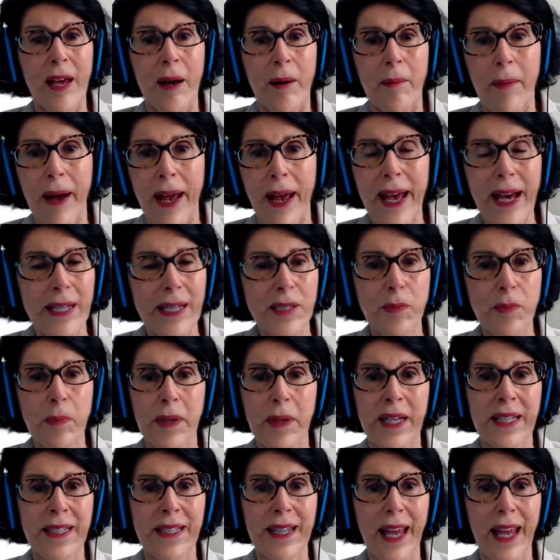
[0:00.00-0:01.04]
my
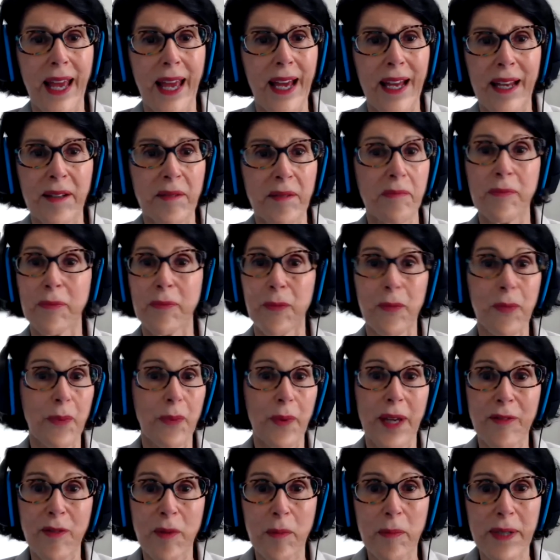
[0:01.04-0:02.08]
husband, and we
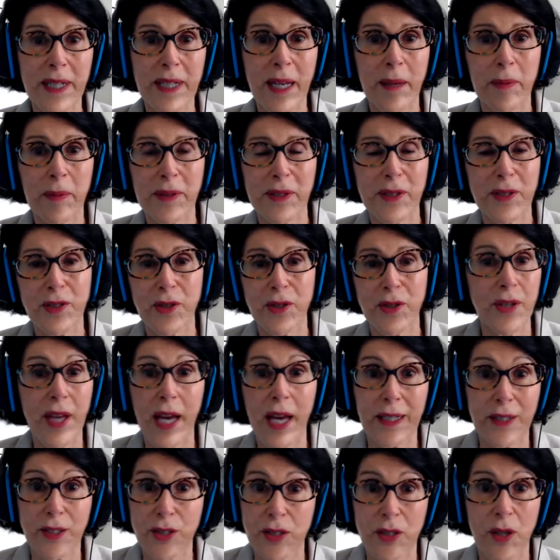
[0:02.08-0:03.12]
haven't been able to do that
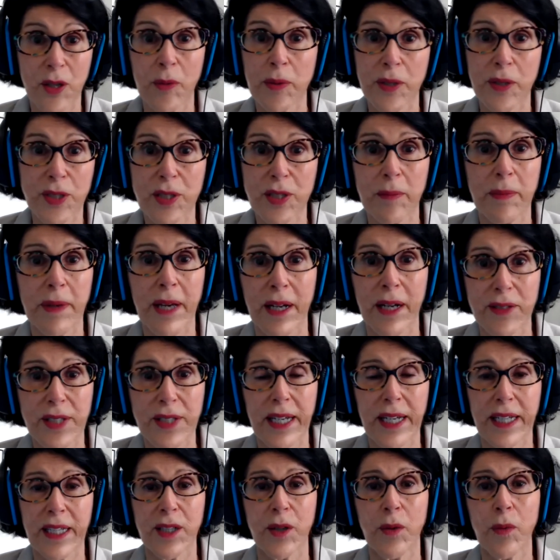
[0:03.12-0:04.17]
because nobody should be out
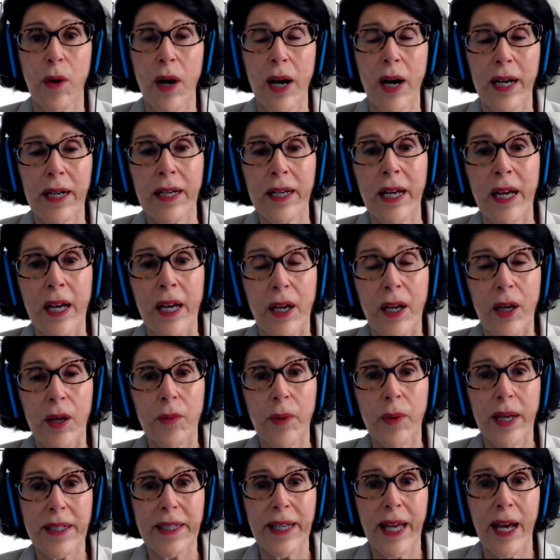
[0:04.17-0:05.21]
taking a walk
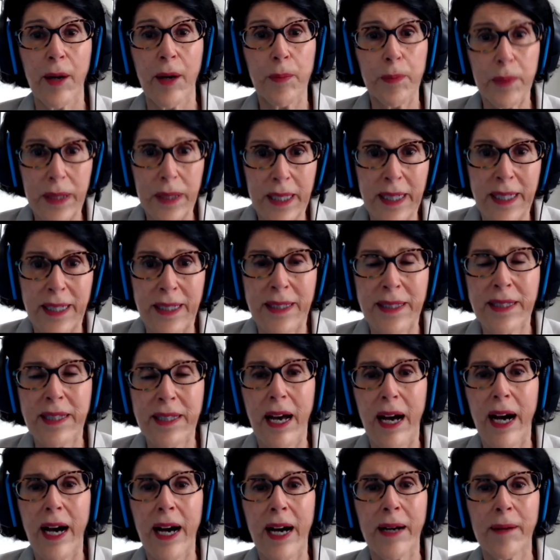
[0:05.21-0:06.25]
right now, please.
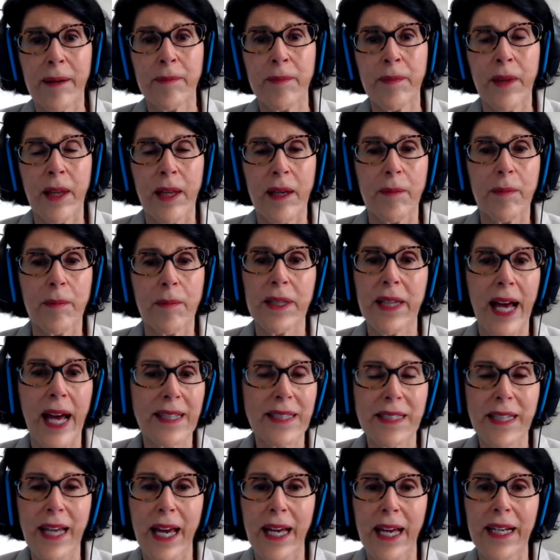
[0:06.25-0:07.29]
But
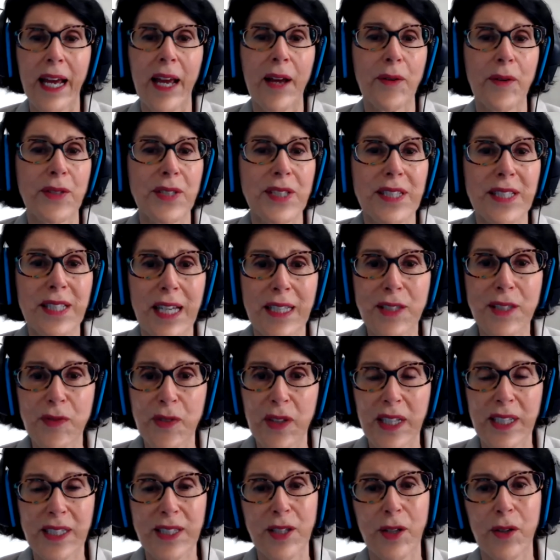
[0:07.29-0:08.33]
last night I was just
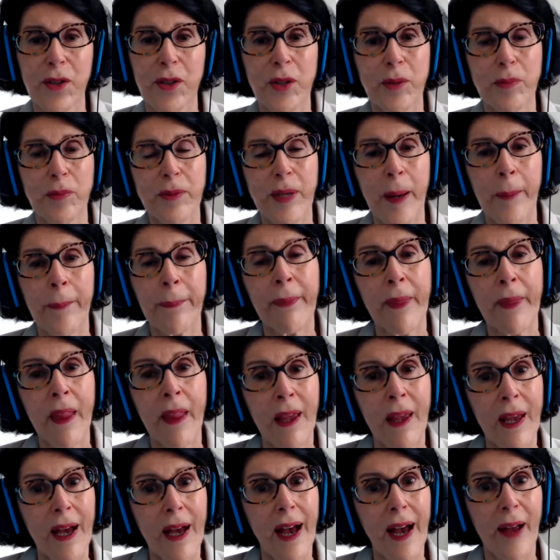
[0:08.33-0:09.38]
feeling so cooped up.
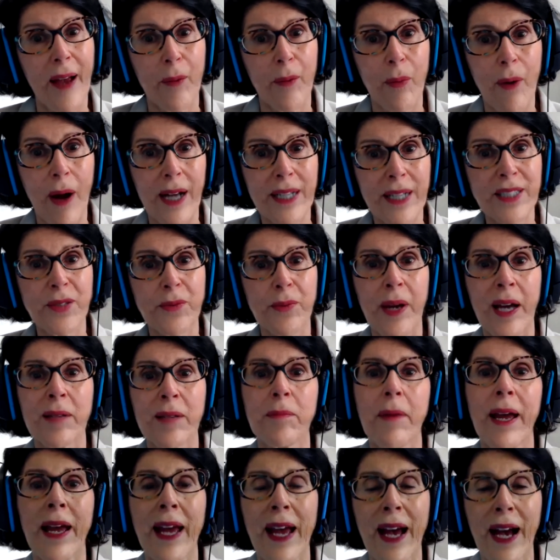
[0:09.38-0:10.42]
I walked around
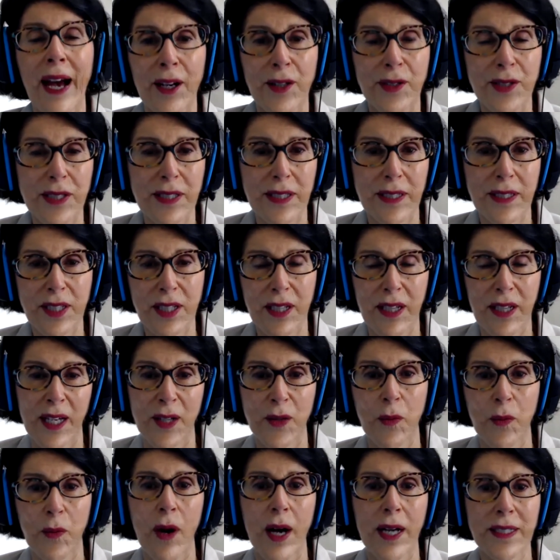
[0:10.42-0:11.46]
my house until
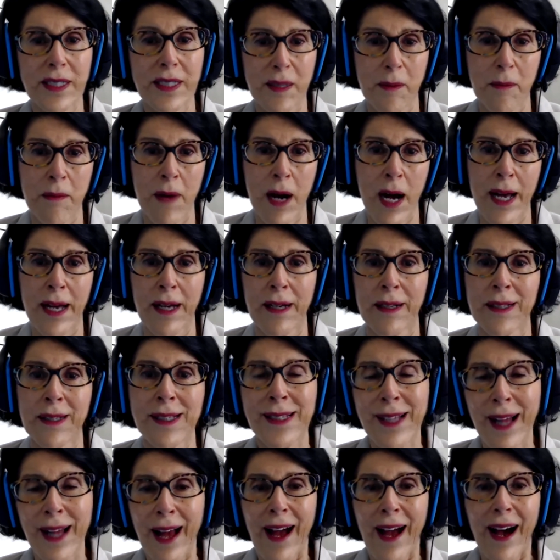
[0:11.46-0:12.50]
I'd walked a mile.
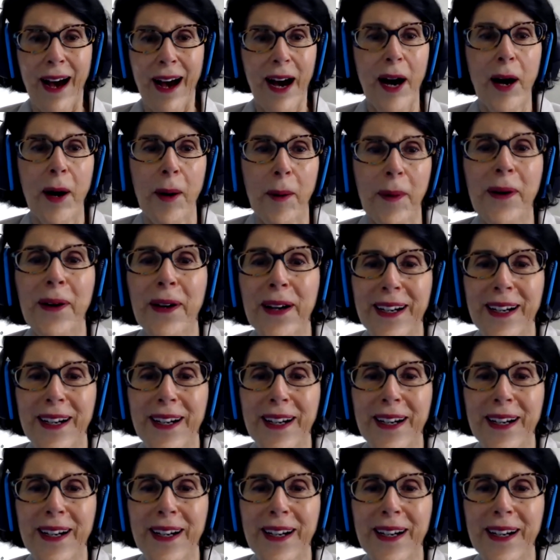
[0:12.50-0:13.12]
Um,